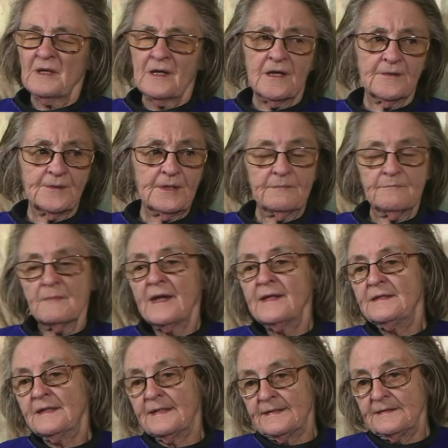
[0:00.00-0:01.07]
I think
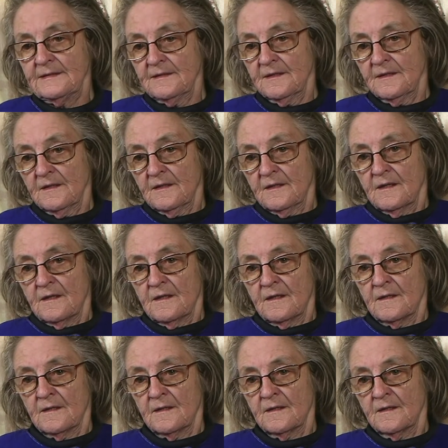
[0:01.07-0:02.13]
mainly
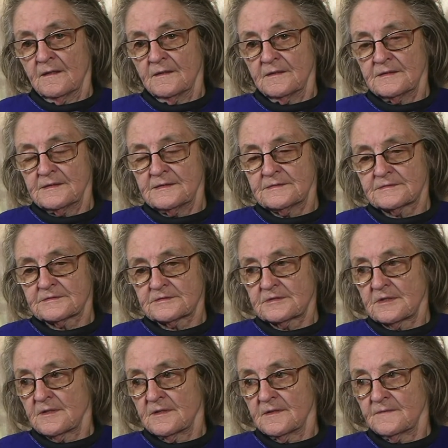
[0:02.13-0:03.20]
it's
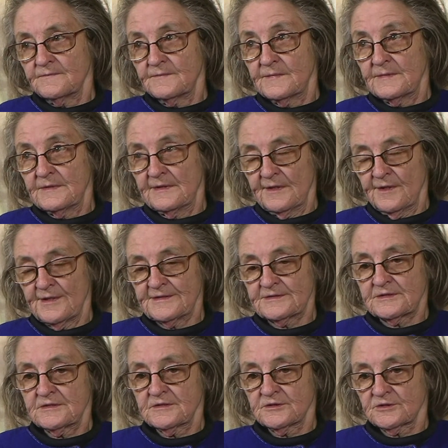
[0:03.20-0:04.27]
the
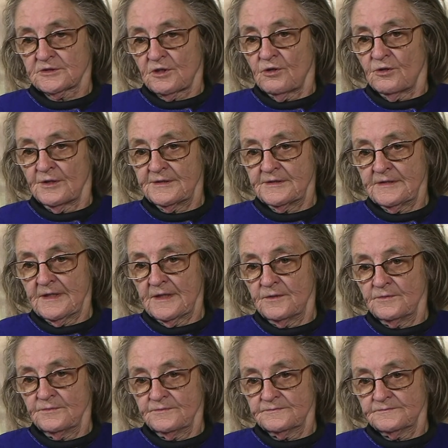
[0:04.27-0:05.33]
lights in the sky, you
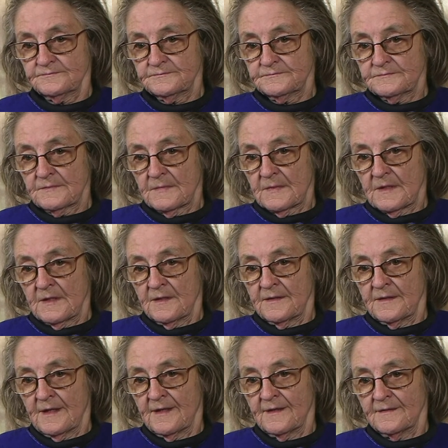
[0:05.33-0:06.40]
know,
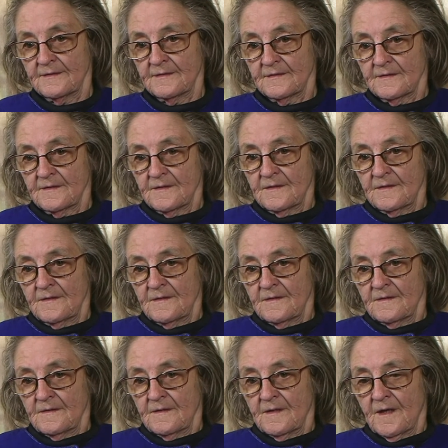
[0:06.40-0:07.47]
and that.
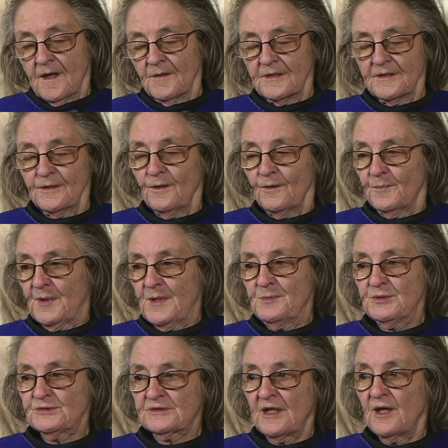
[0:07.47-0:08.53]
A lot of
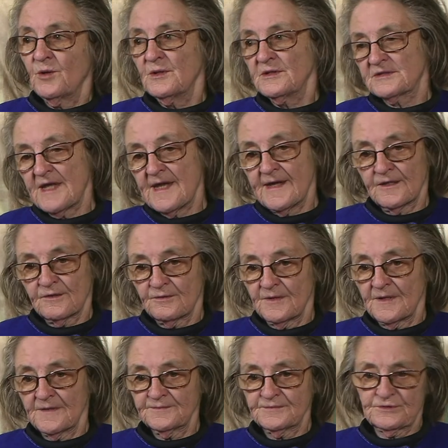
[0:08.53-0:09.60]
people say, oh, it's
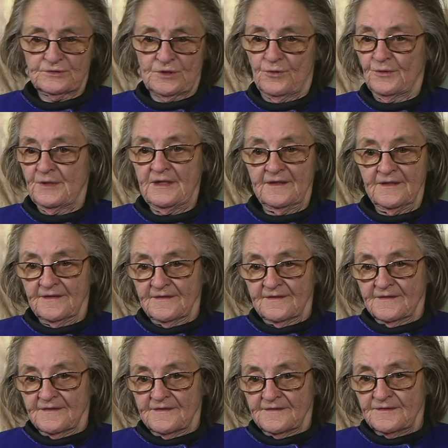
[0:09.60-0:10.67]
aircraft. Sorry.
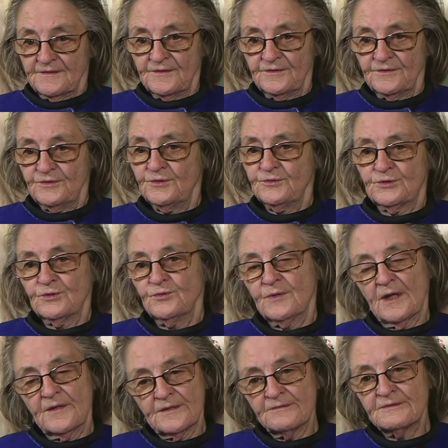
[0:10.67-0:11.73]
you do
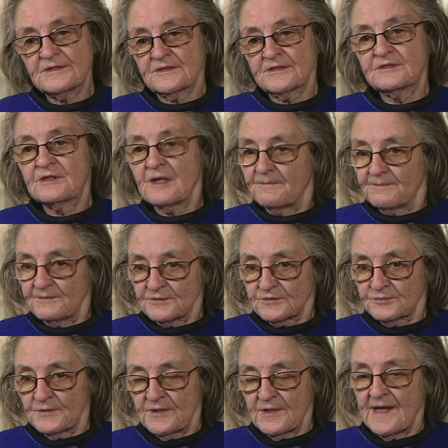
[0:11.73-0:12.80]
know there is a difference
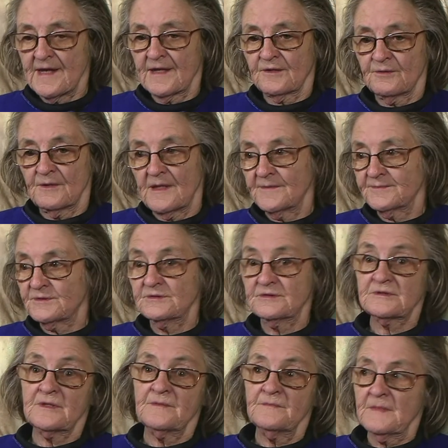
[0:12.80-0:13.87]
with aircraft and
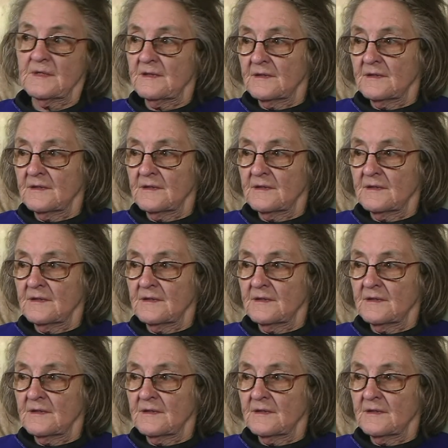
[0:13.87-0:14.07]
some